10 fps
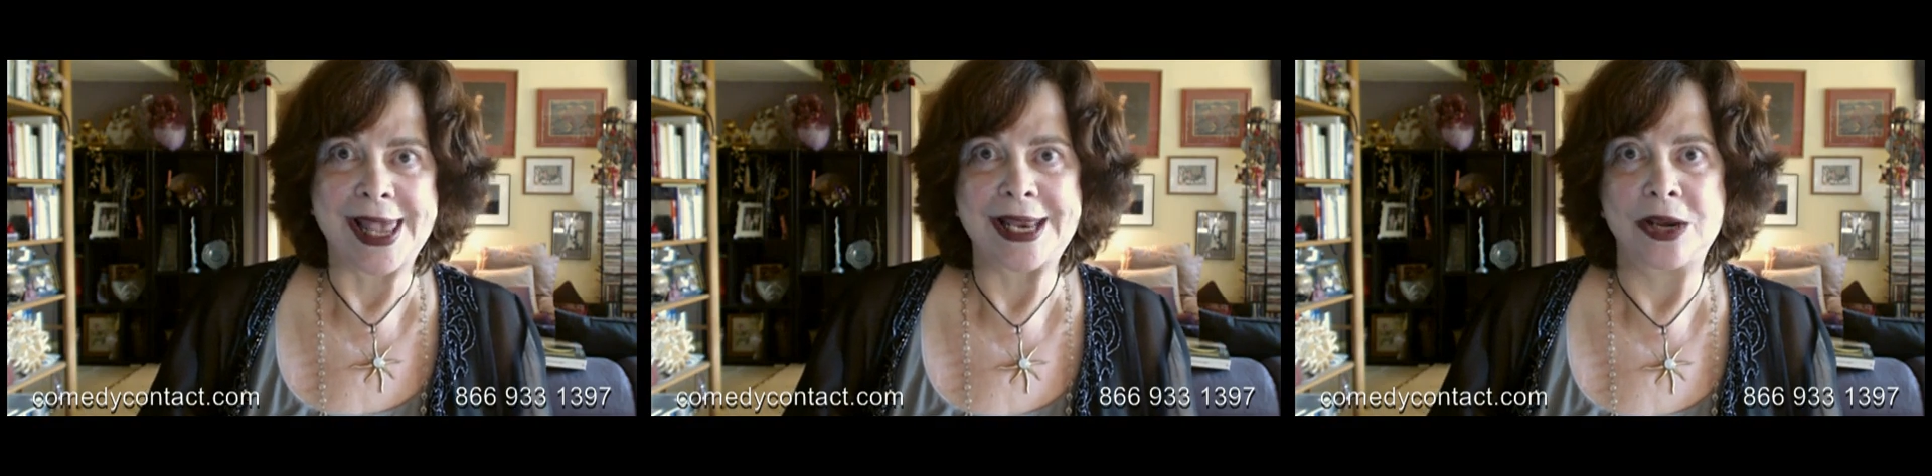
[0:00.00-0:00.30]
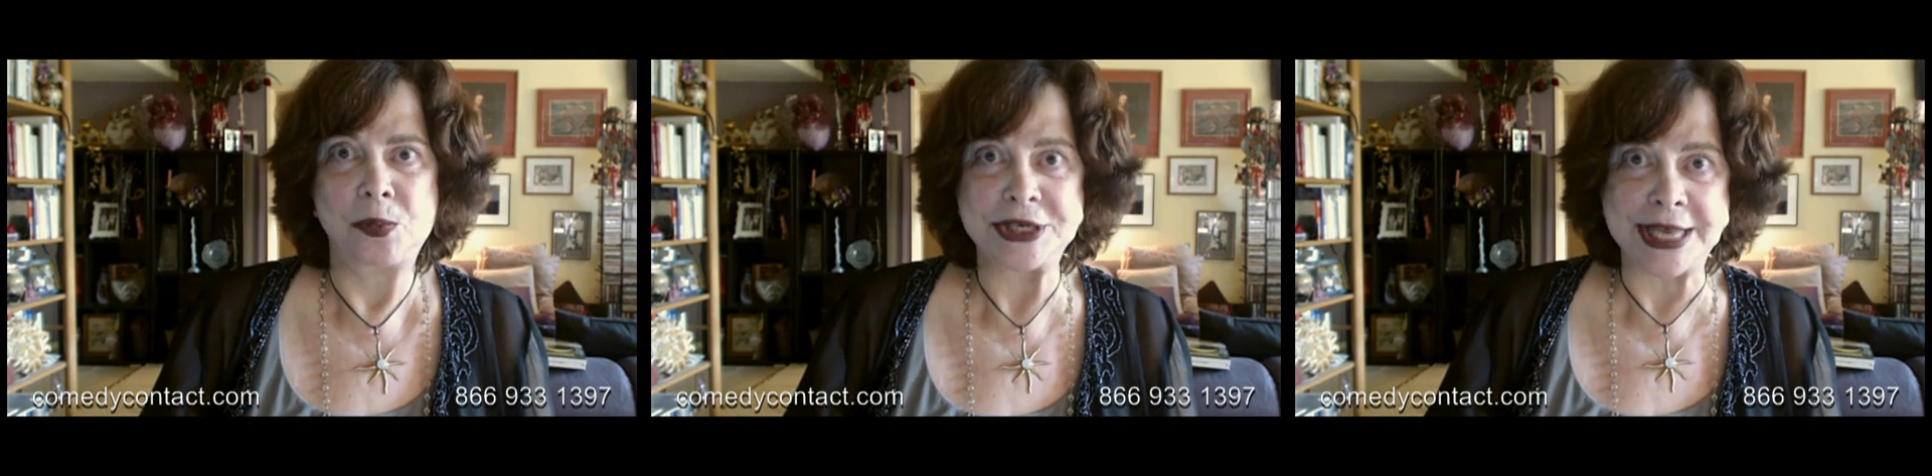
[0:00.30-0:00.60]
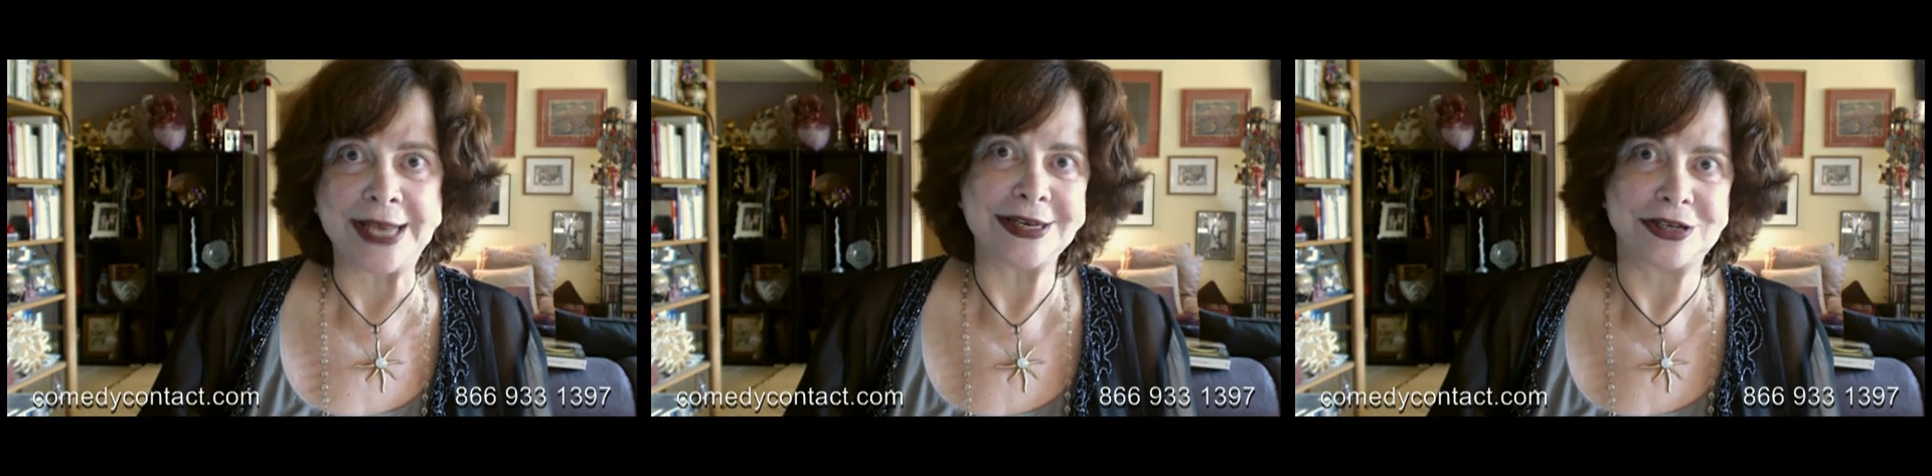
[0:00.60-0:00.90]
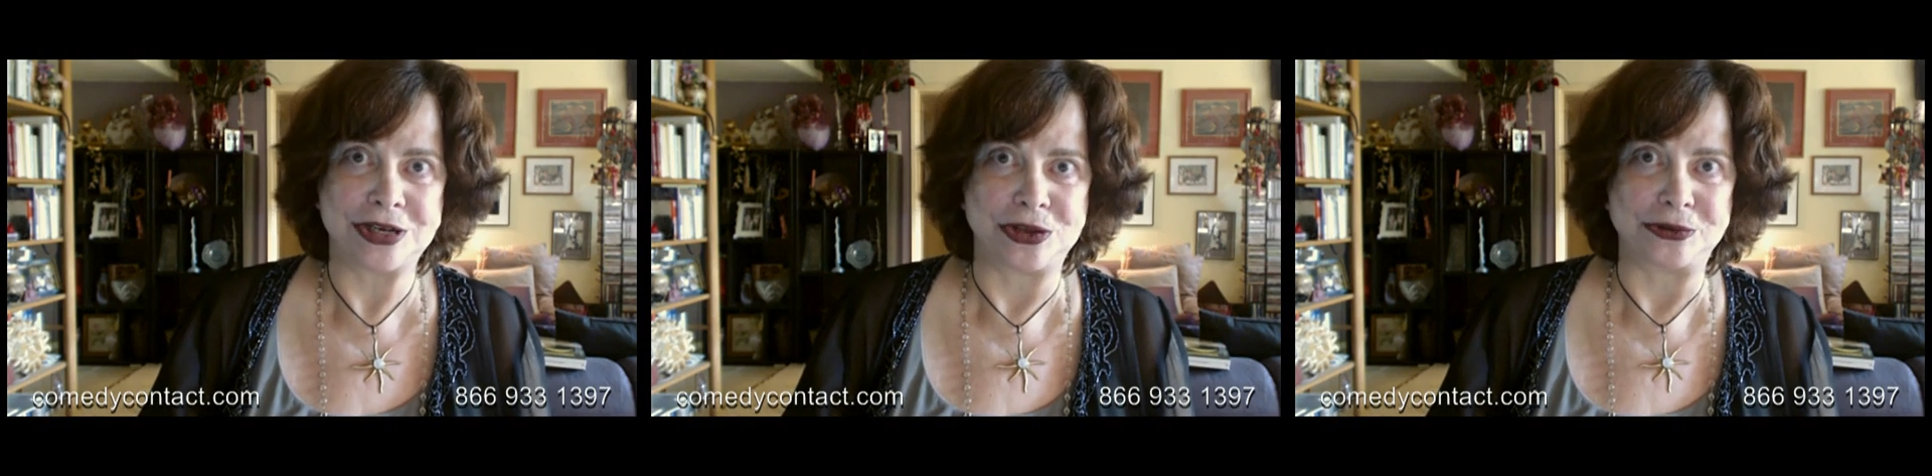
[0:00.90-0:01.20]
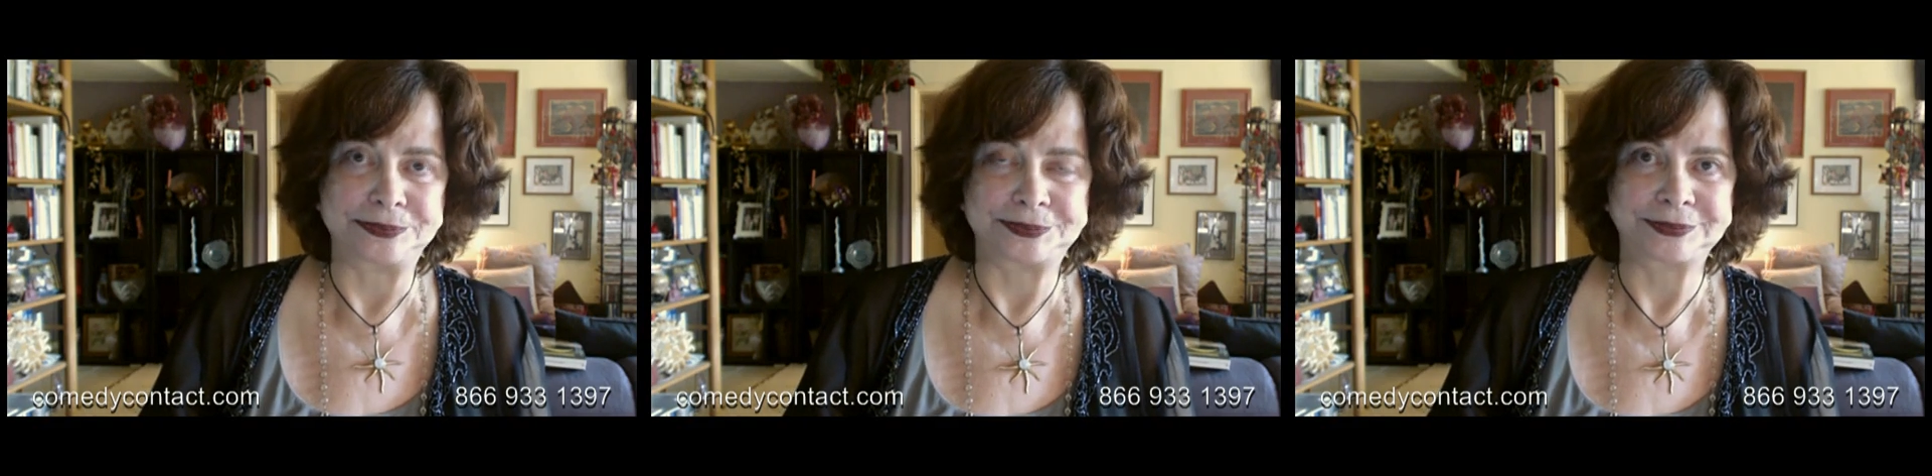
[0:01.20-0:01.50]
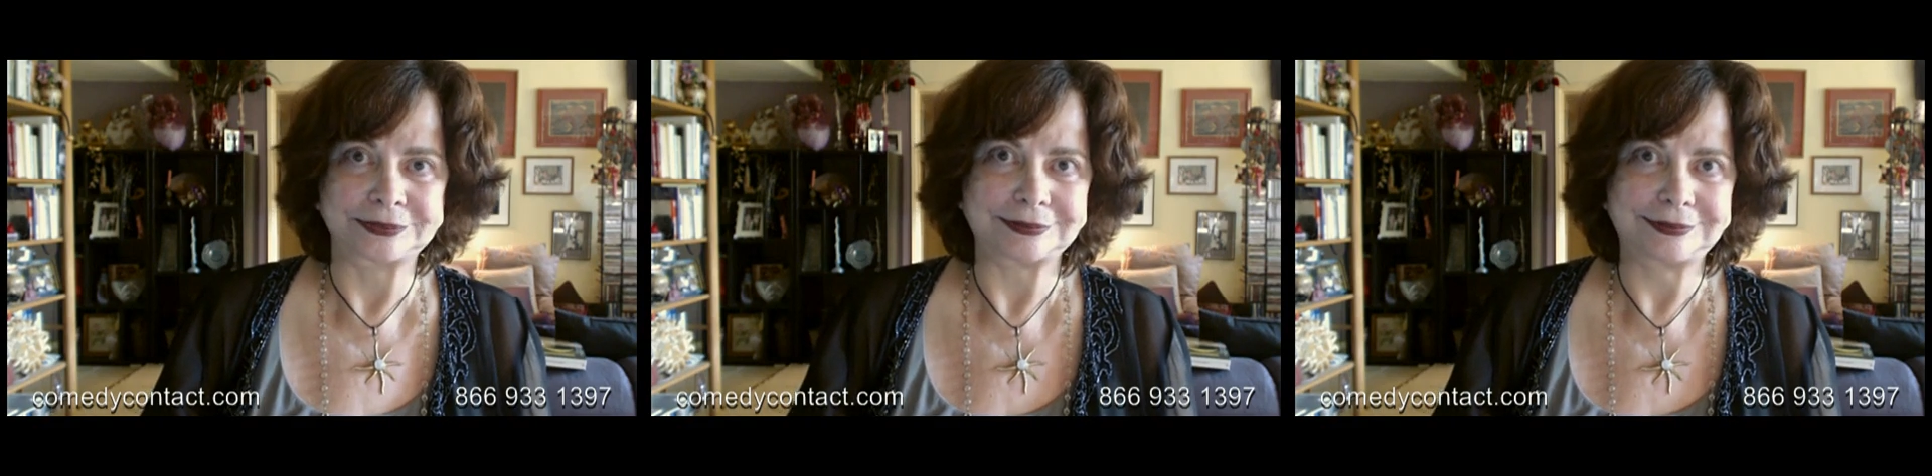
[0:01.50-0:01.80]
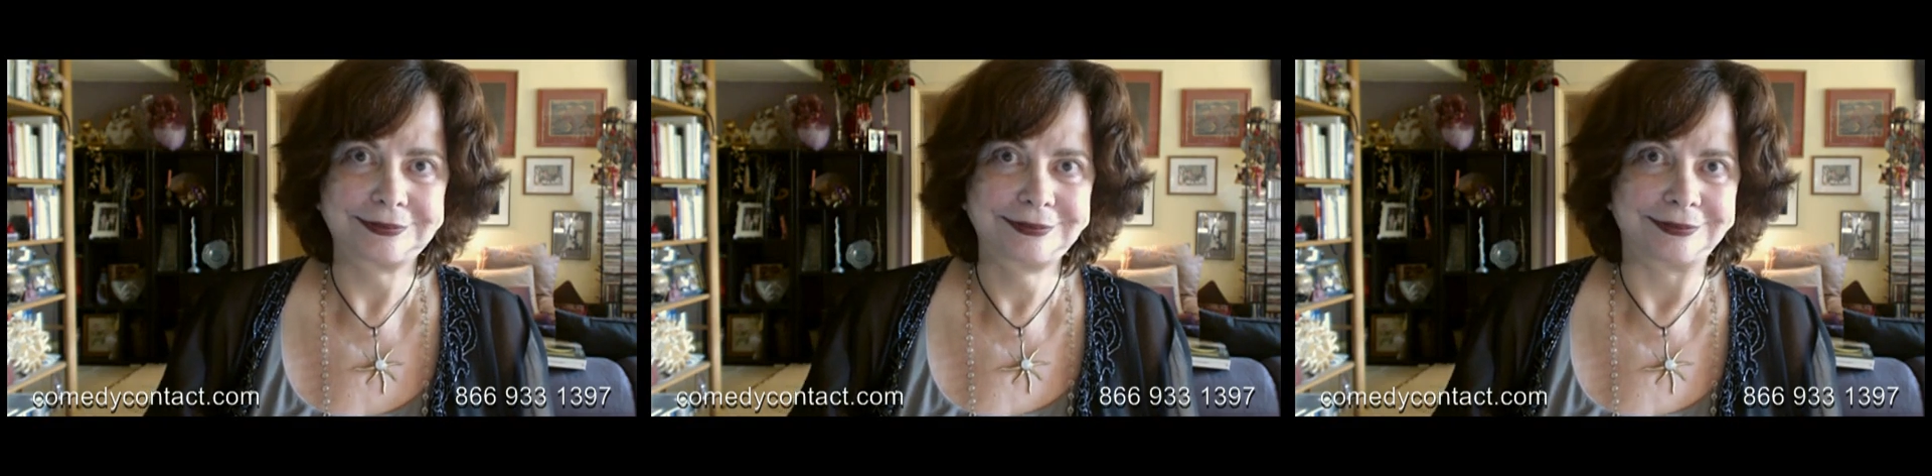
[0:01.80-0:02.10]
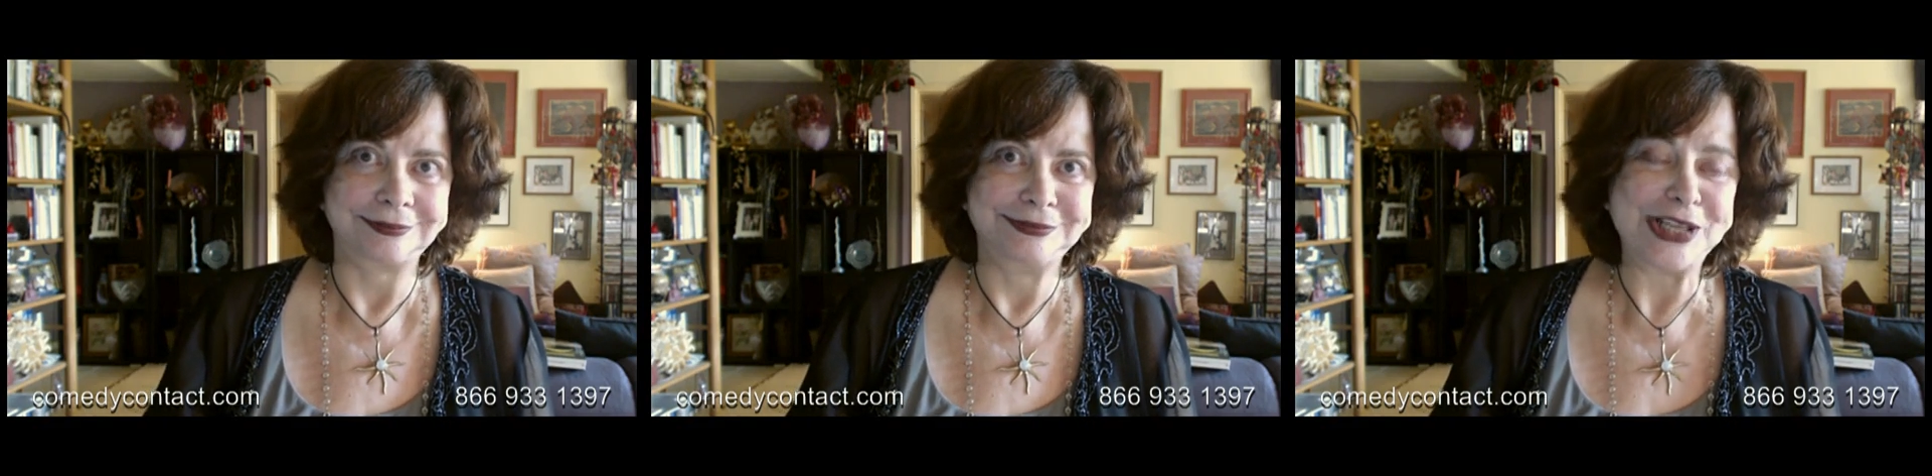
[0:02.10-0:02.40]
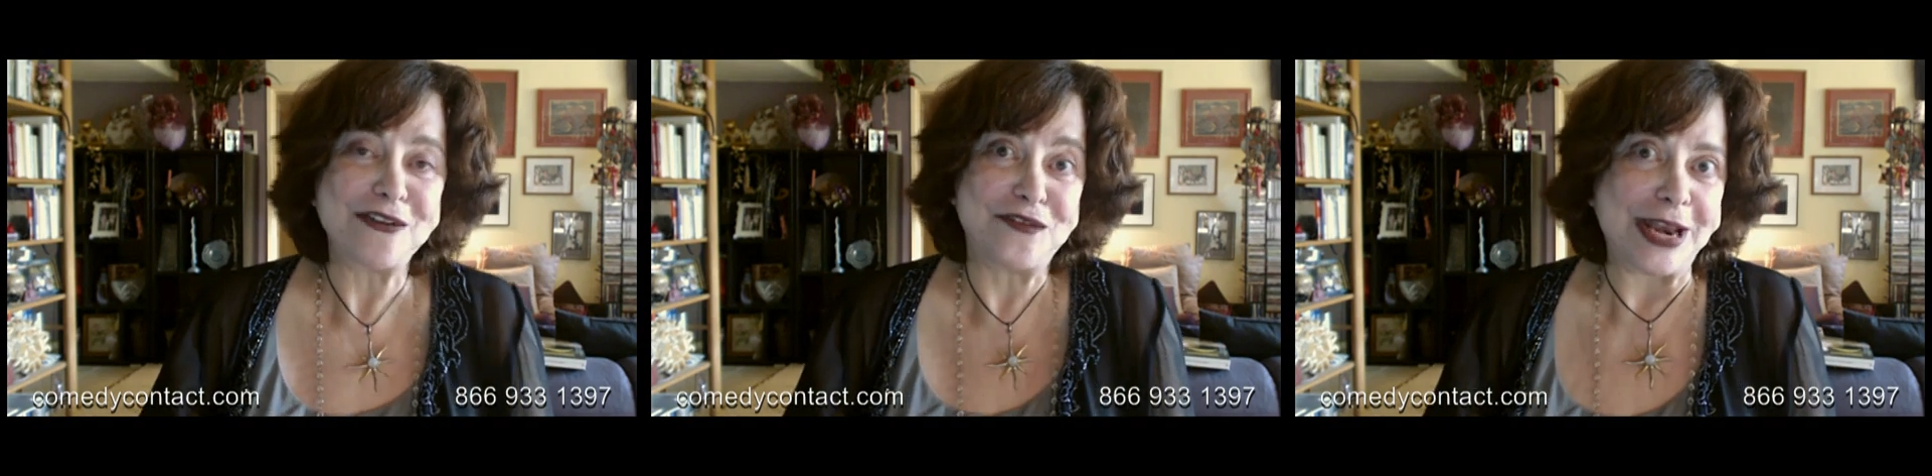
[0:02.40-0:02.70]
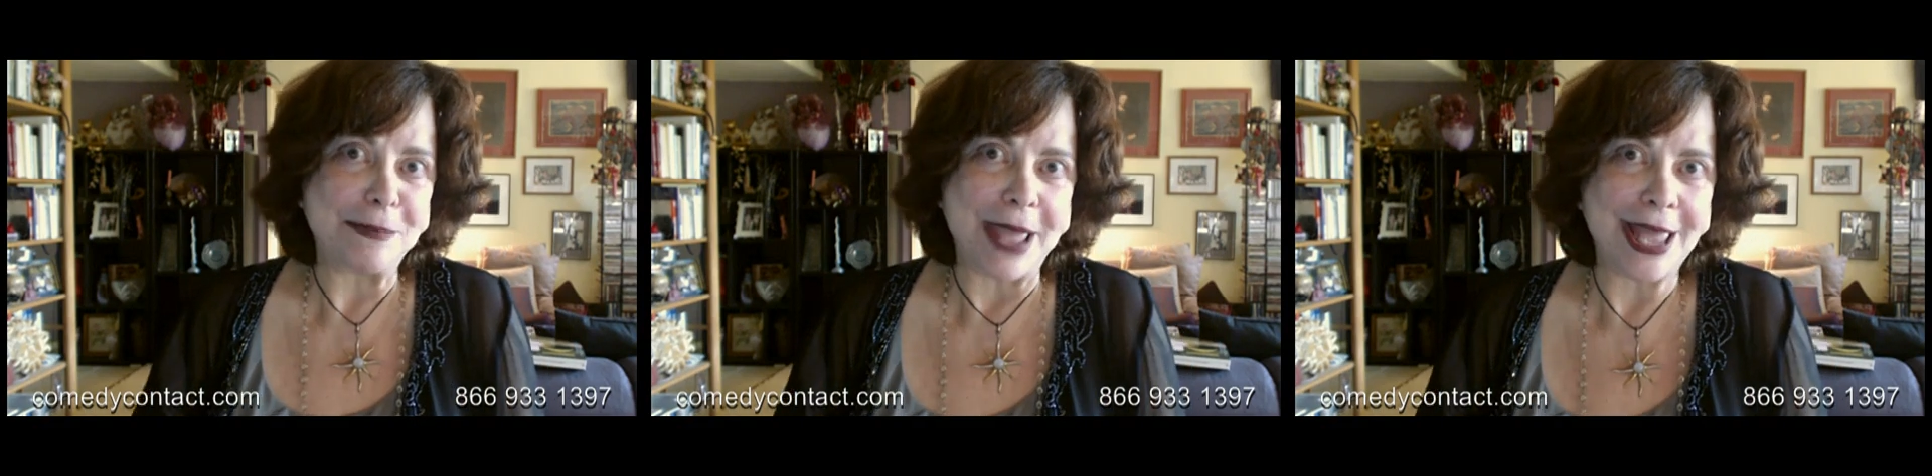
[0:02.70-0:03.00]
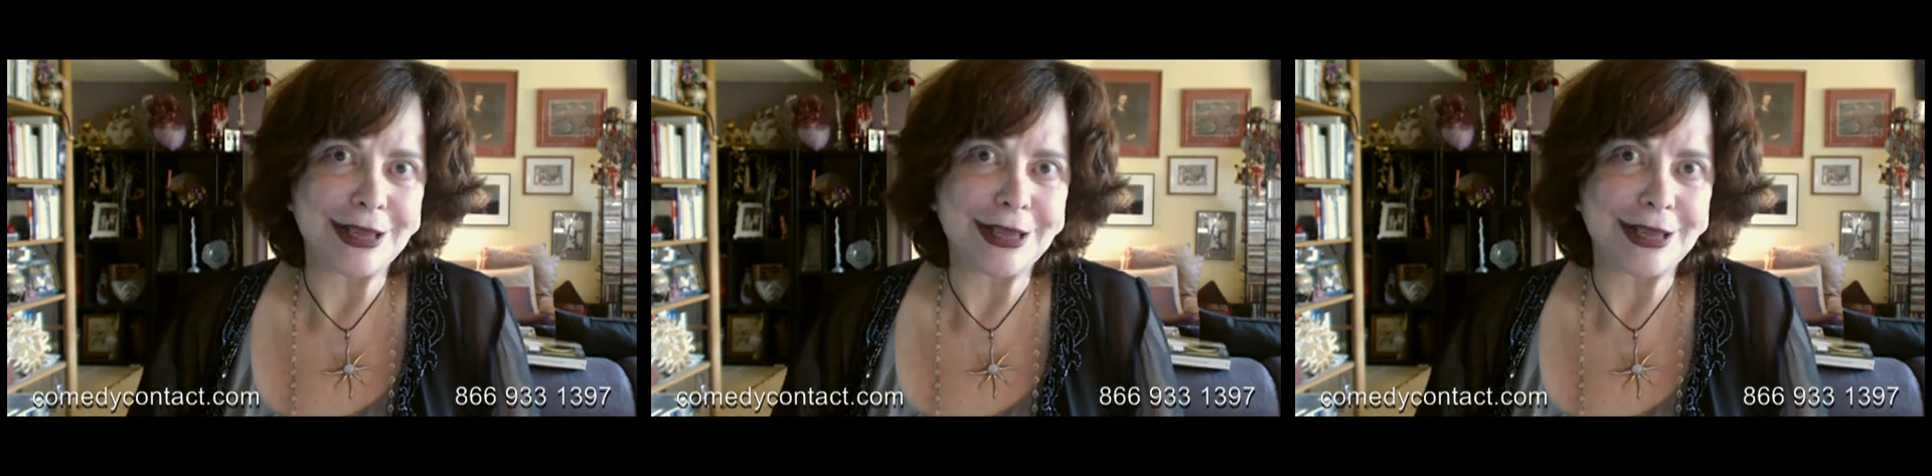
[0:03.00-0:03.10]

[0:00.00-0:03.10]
and present it to you in a funny